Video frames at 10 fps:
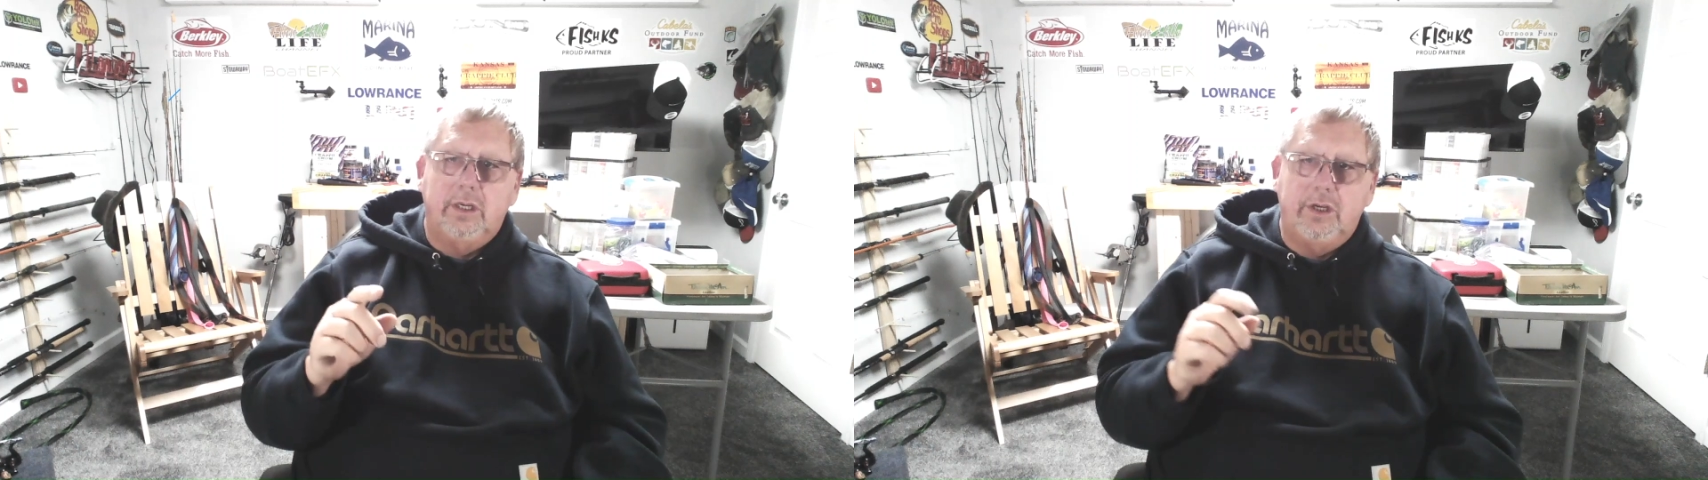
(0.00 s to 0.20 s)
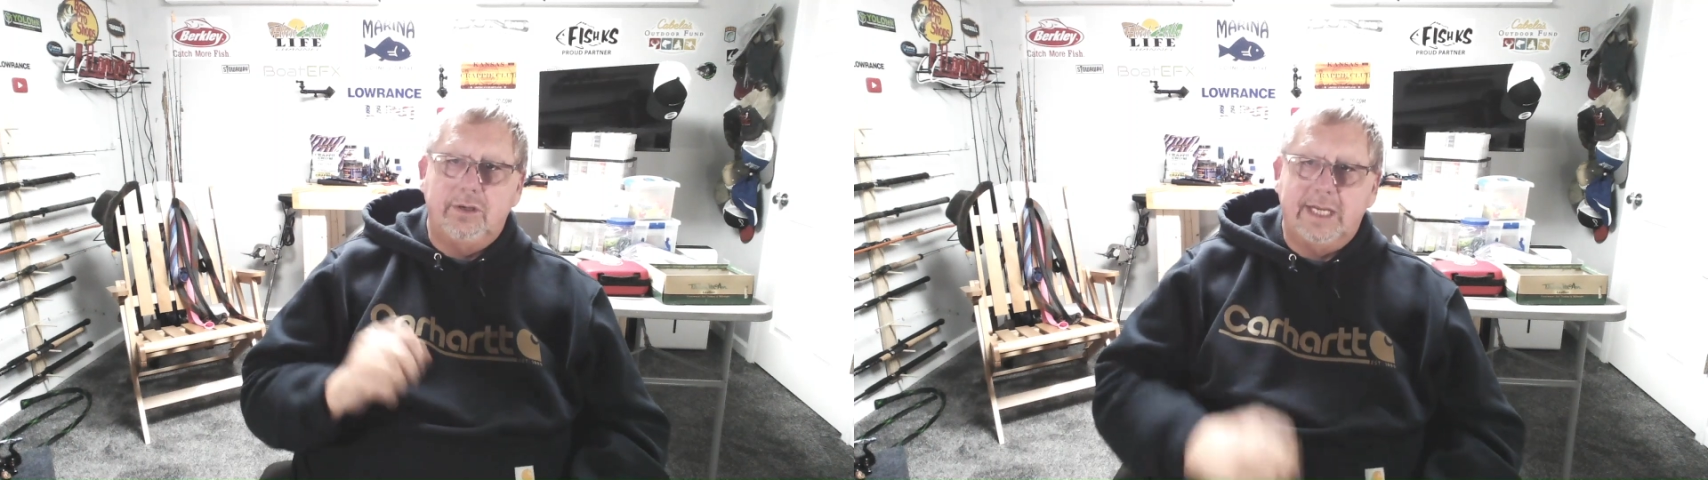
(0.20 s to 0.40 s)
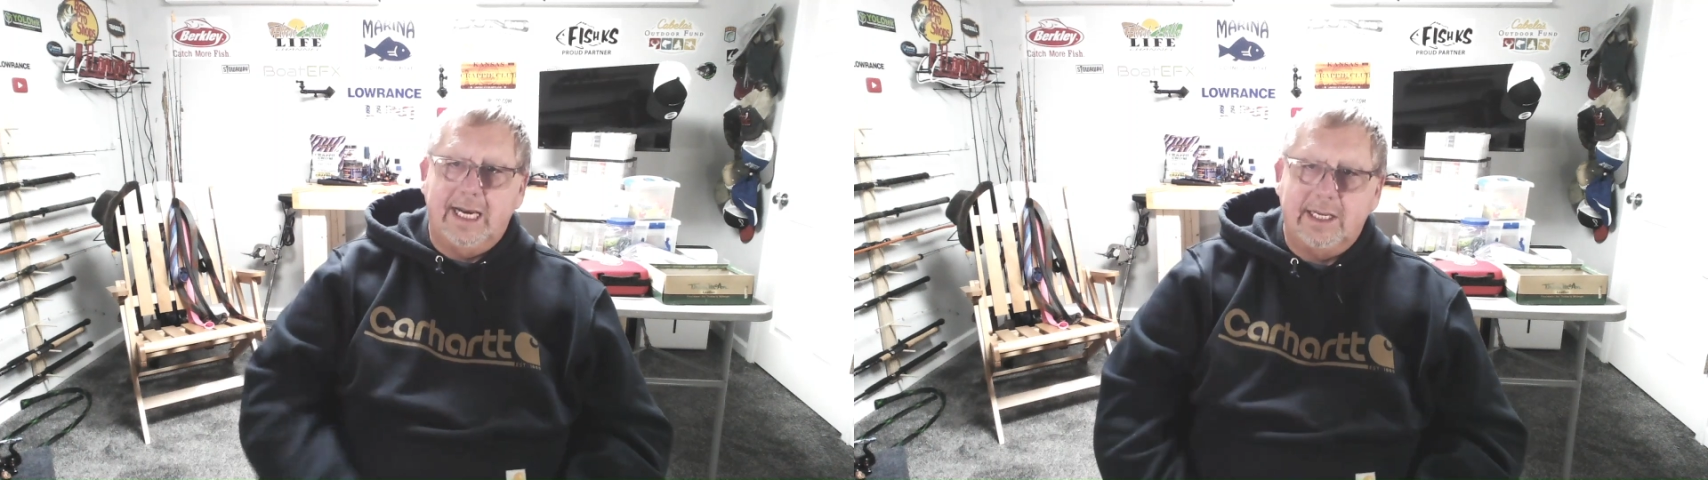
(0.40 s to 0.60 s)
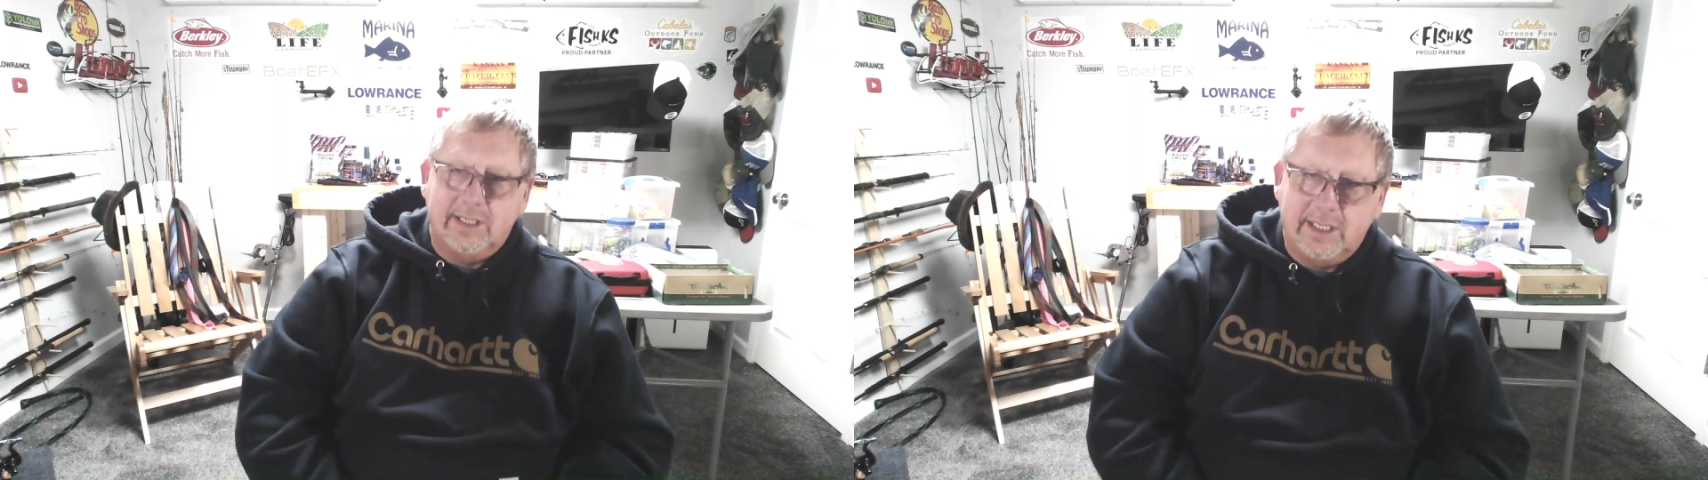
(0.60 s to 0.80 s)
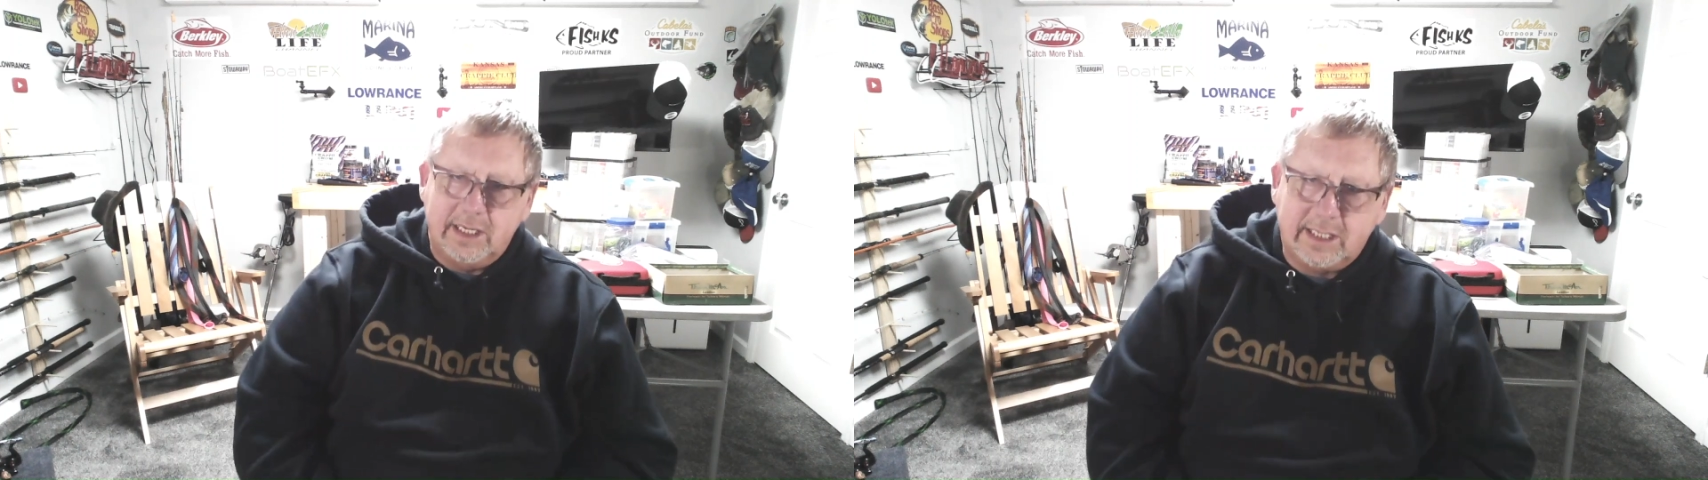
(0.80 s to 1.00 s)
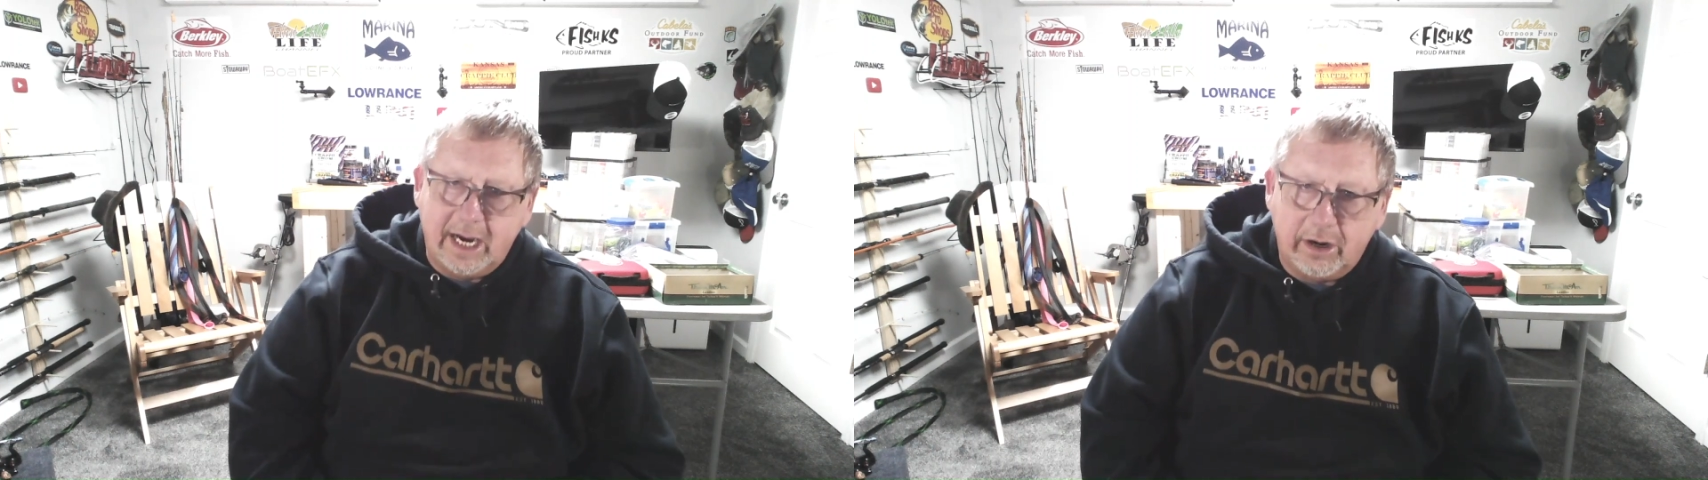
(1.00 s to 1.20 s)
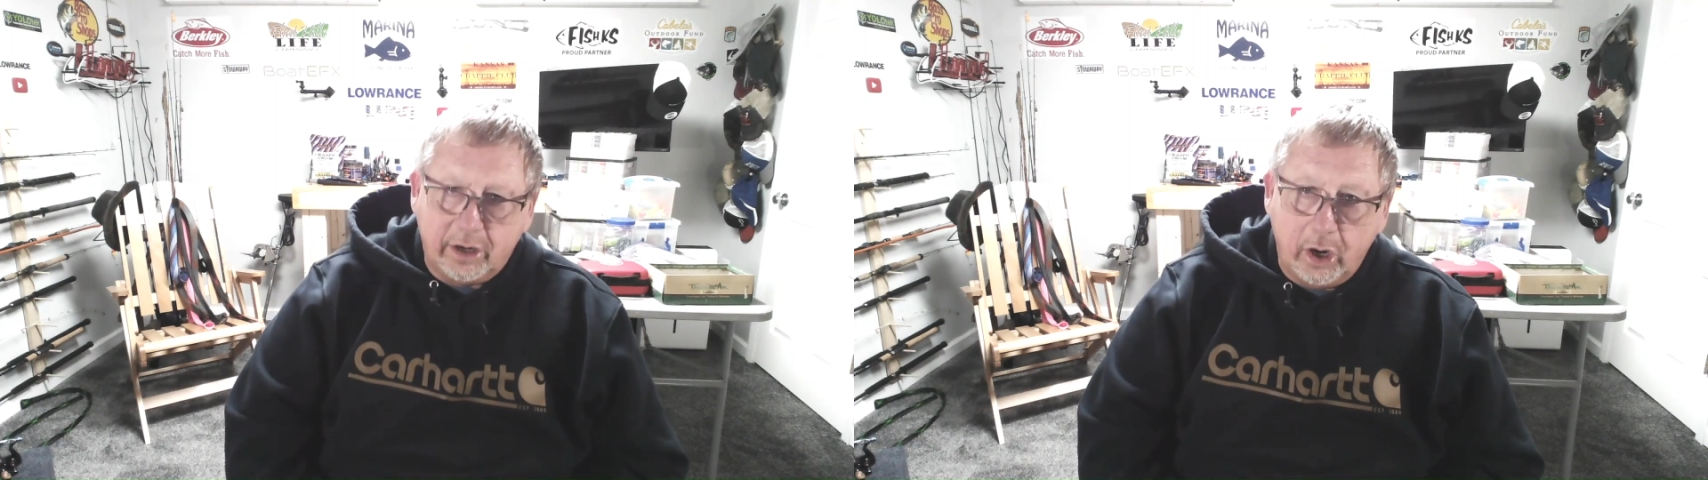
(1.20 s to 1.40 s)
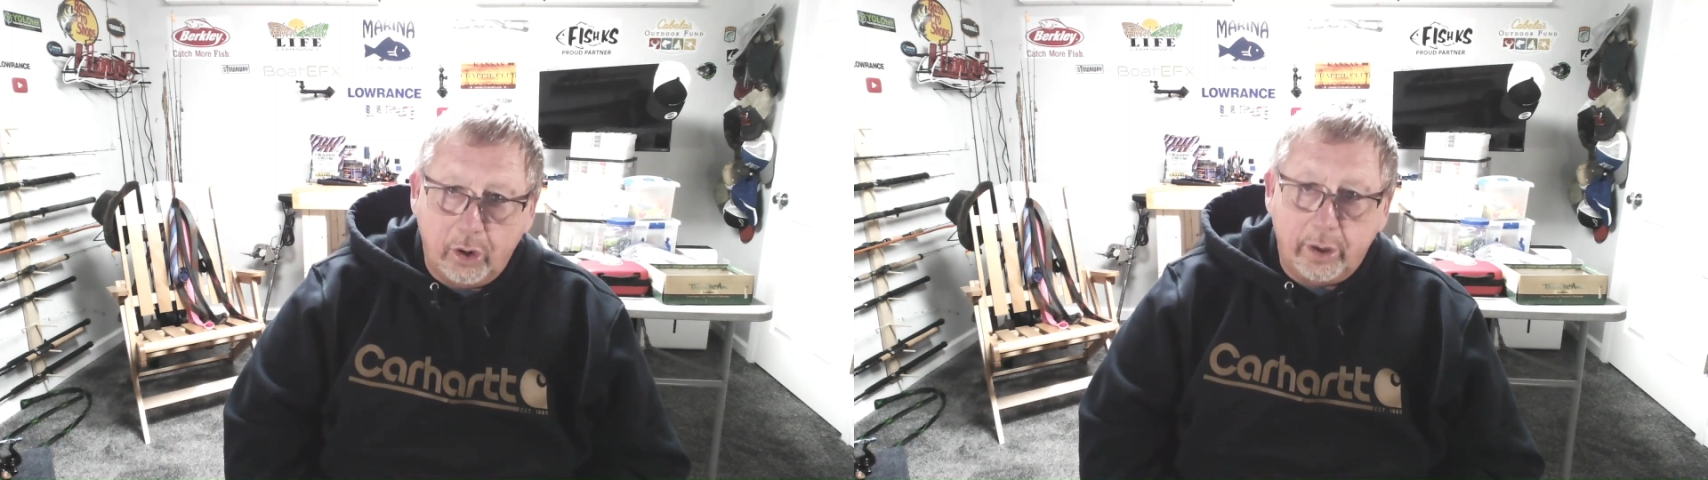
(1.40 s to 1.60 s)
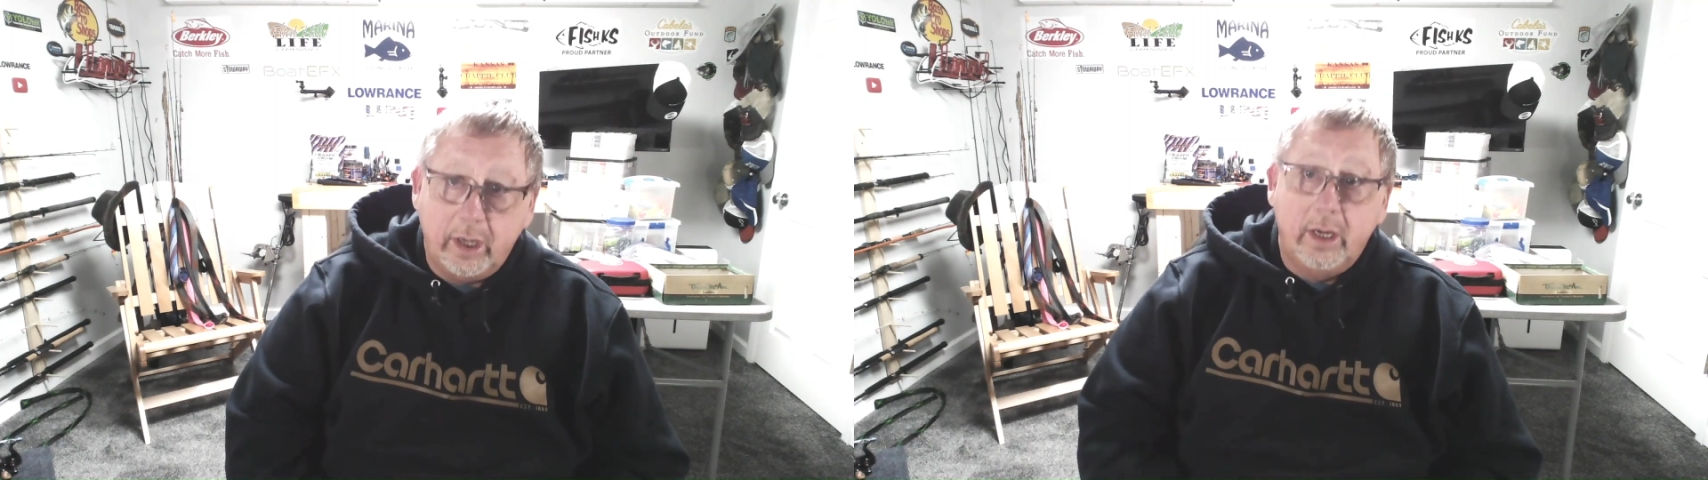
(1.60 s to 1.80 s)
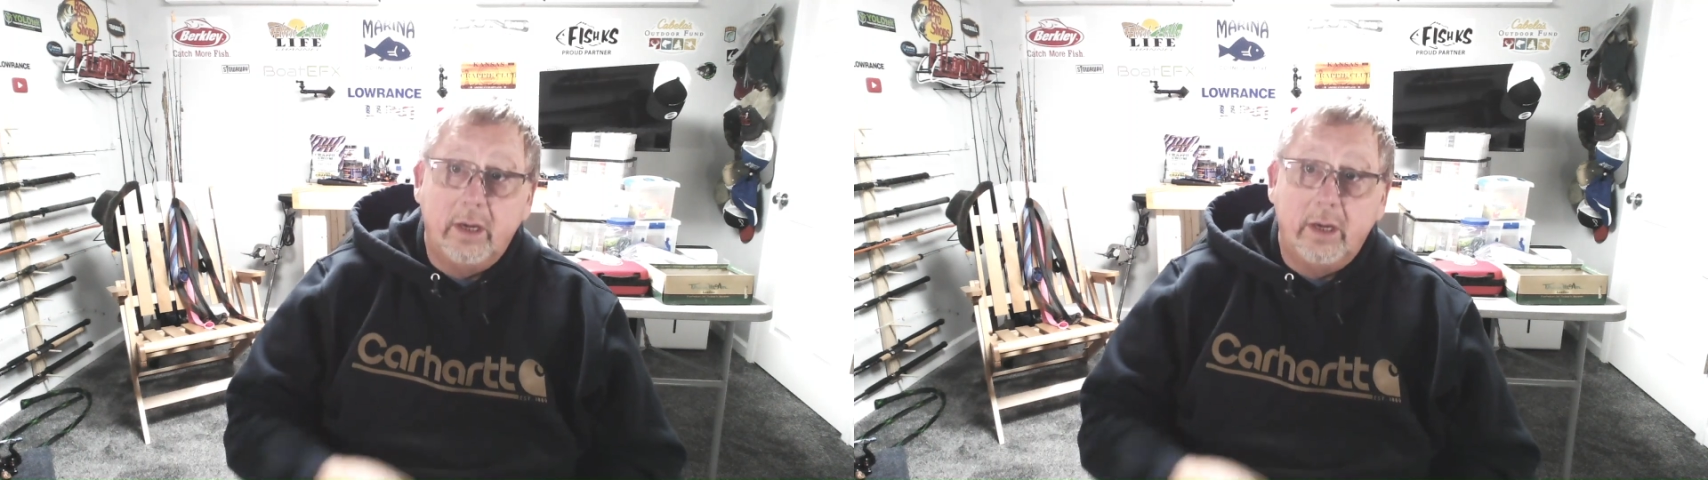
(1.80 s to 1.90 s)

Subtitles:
Use that as a discount code.